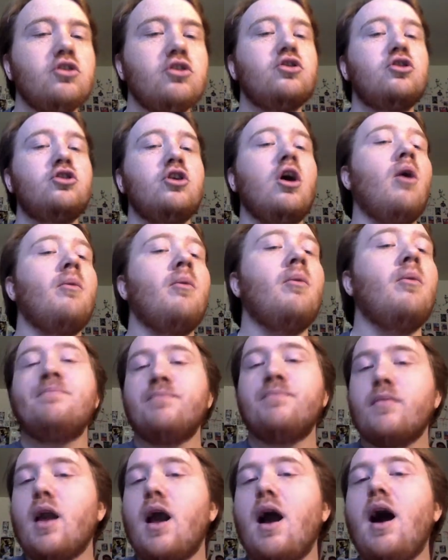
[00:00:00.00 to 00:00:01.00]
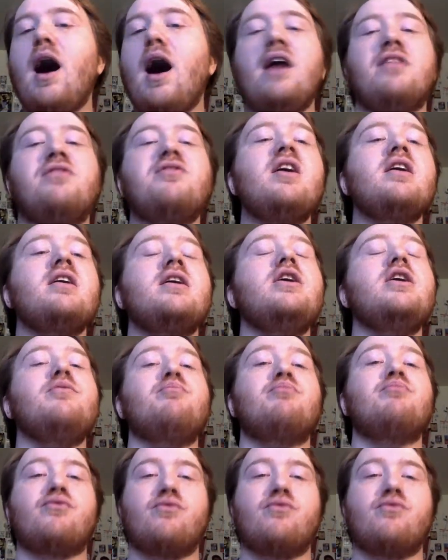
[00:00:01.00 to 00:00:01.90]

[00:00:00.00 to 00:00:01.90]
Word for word: So I think he